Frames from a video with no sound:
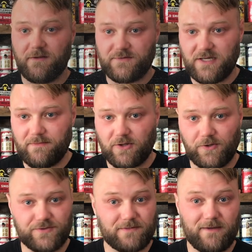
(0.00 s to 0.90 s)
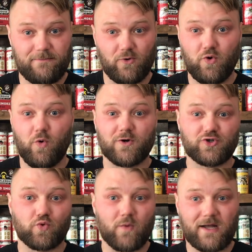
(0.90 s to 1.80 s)
team includes the people who are
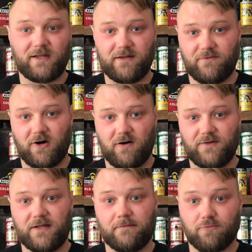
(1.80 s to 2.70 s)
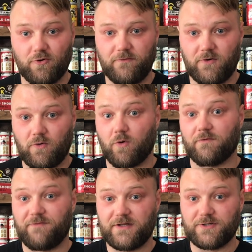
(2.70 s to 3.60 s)
directly involved in approval or
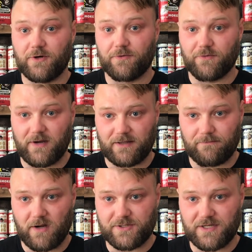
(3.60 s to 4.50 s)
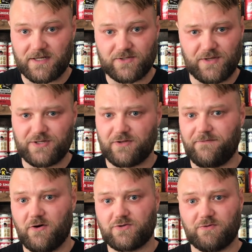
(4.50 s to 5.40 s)
veto throughout the project. So these are the
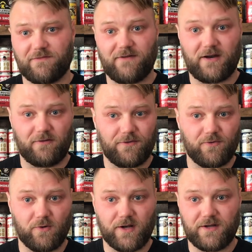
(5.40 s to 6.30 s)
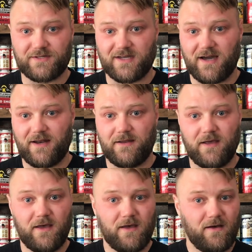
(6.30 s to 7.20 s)
folks with the final authority to decide
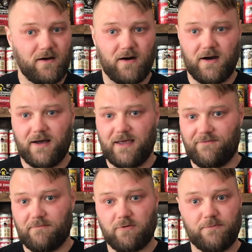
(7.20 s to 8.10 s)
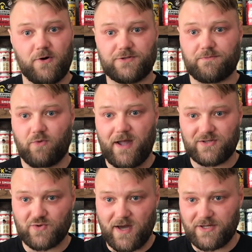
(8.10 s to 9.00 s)
if a proposed brand
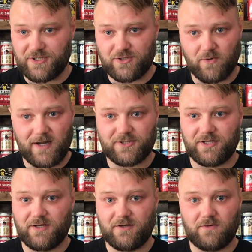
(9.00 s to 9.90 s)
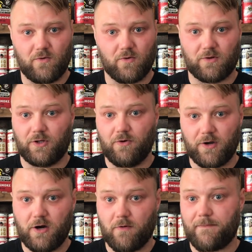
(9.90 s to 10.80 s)
strategy direction or a
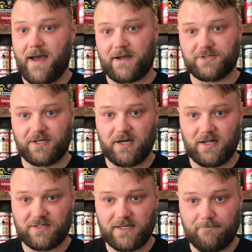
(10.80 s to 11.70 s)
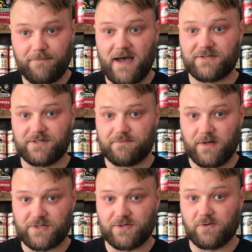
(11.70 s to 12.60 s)
logo or packaging concept passes
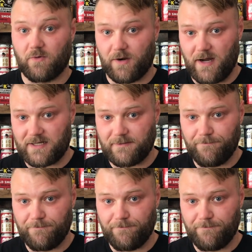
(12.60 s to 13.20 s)
muster or not.